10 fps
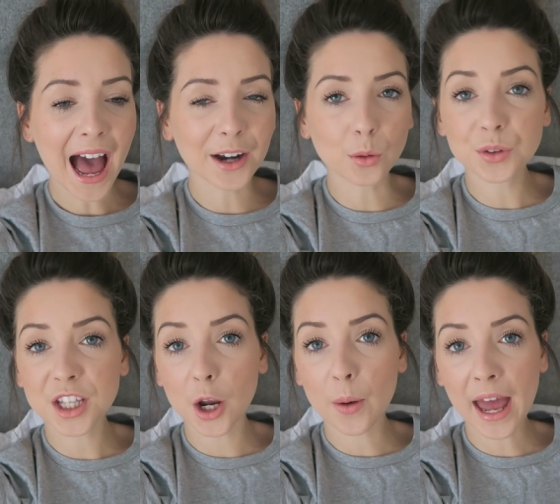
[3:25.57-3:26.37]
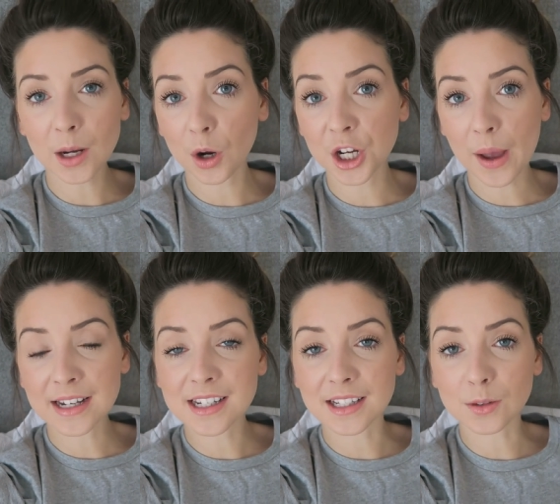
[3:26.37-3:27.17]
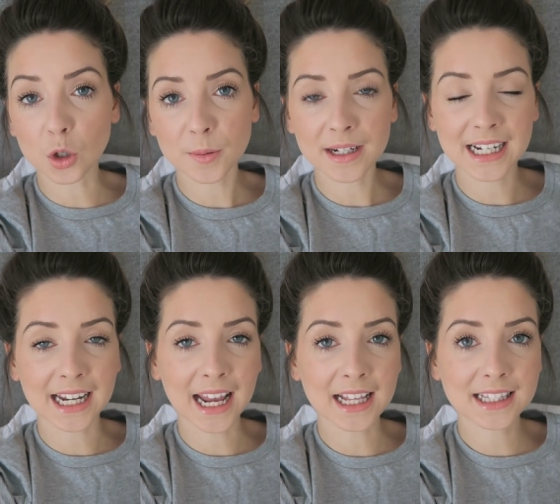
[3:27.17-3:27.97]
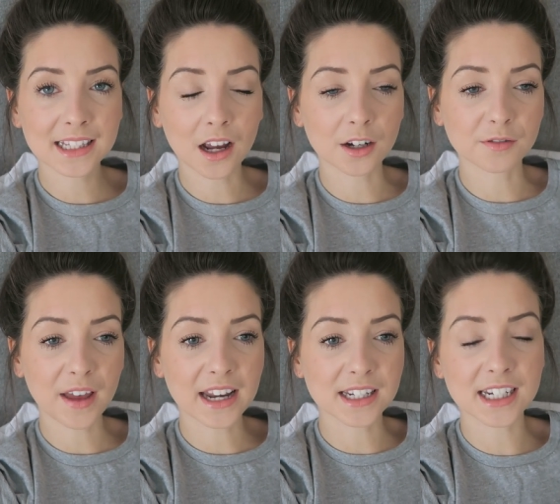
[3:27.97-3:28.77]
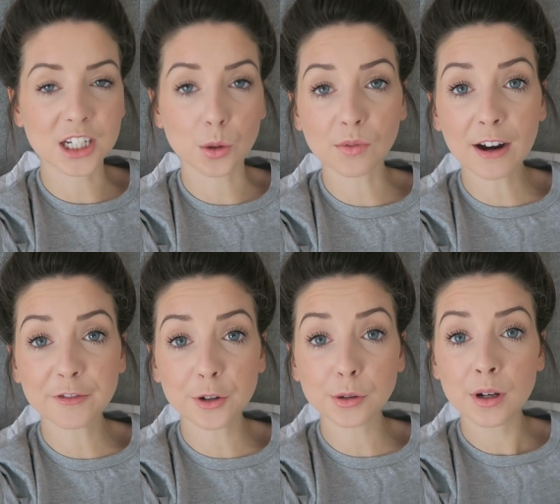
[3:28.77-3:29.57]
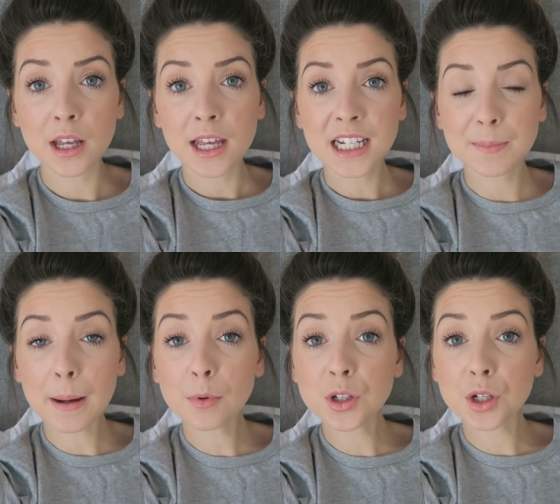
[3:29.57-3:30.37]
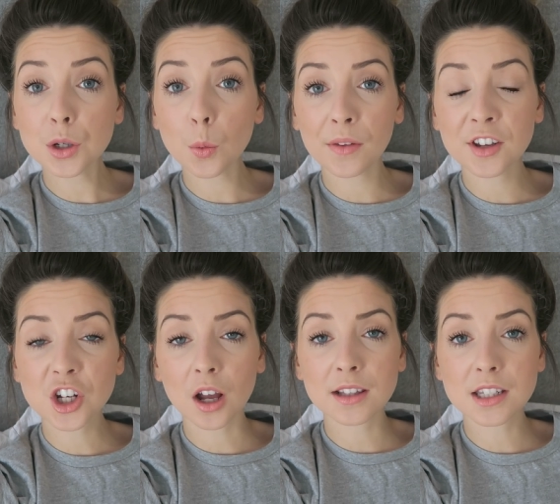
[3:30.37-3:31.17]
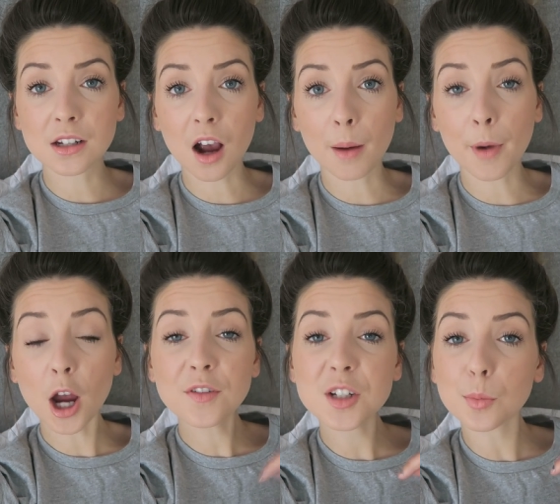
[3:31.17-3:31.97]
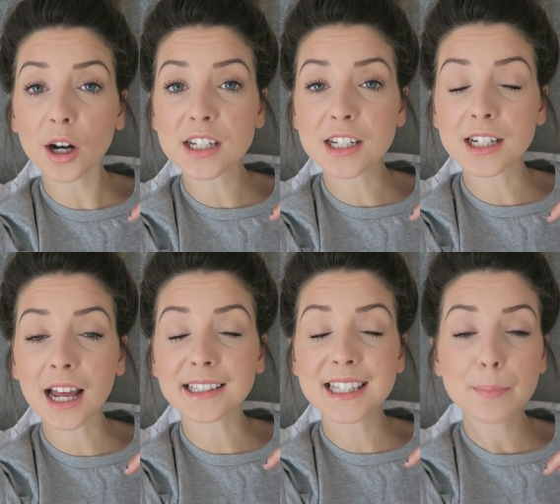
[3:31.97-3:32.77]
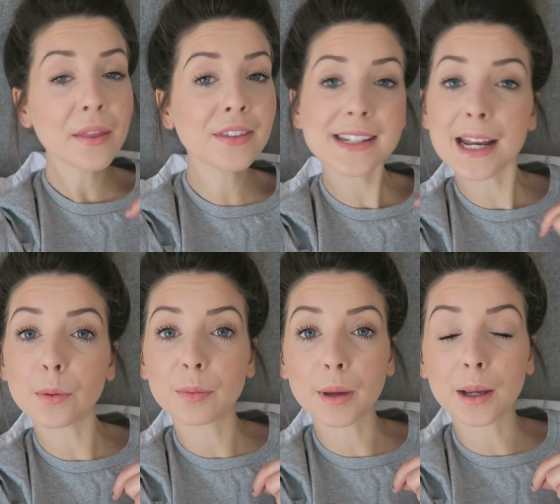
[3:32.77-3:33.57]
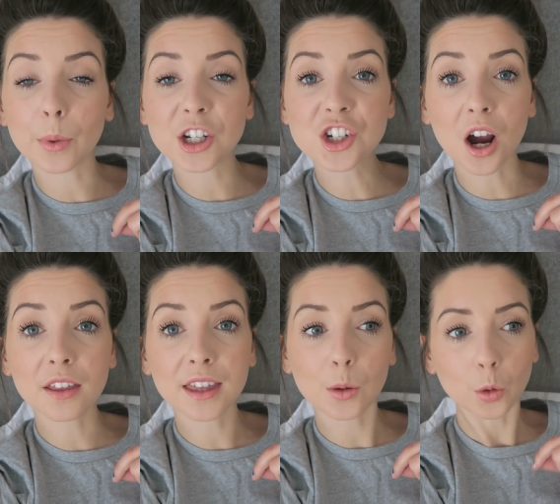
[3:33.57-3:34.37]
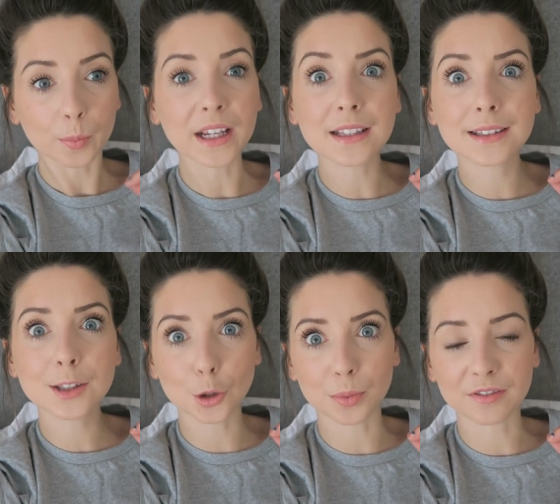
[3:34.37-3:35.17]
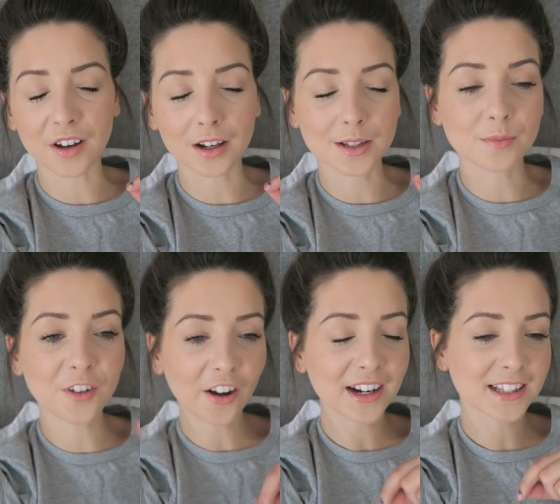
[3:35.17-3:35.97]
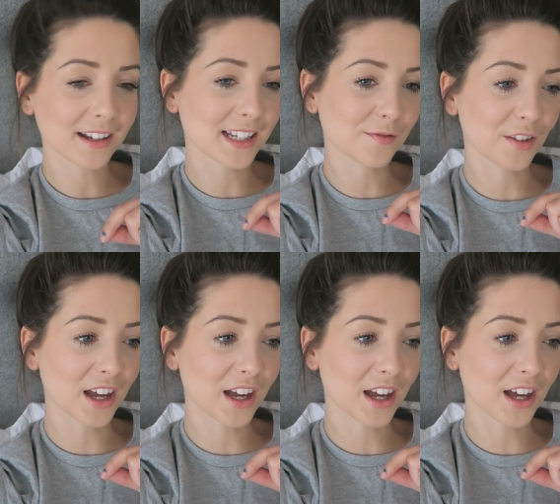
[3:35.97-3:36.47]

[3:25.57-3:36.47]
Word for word: And also anyone who enters automatically gets kind of entered into a raffle to be able to win the chance to come over to Brighton and spend the day with me, which I think will be super fun. So I'm very excited for